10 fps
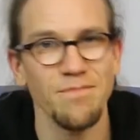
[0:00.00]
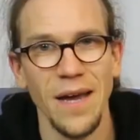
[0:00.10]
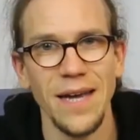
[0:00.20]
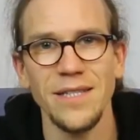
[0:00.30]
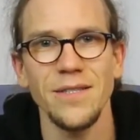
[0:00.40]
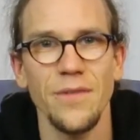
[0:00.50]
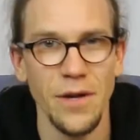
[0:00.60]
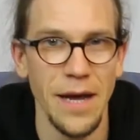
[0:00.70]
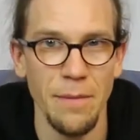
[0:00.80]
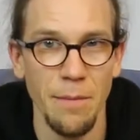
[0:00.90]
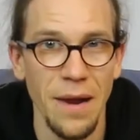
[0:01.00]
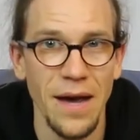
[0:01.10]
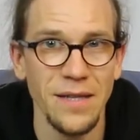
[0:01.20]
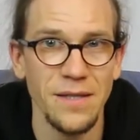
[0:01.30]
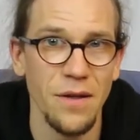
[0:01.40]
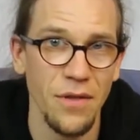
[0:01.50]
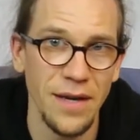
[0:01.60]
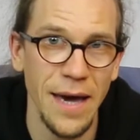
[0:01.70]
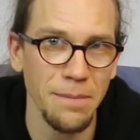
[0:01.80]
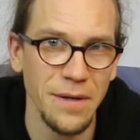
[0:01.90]
As the name implies, the
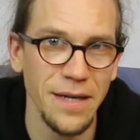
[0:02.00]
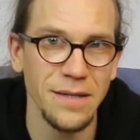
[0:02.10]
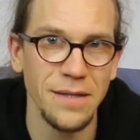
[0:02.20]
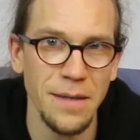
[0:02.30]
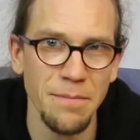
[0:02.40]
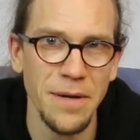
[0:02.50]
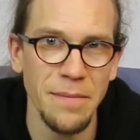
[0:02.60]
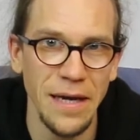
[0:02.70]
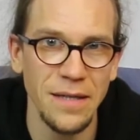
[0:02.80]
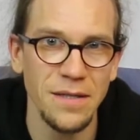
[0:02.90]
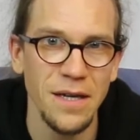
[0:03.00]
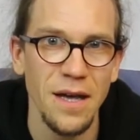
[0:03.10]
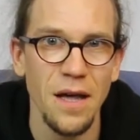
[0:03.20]
gap click simply means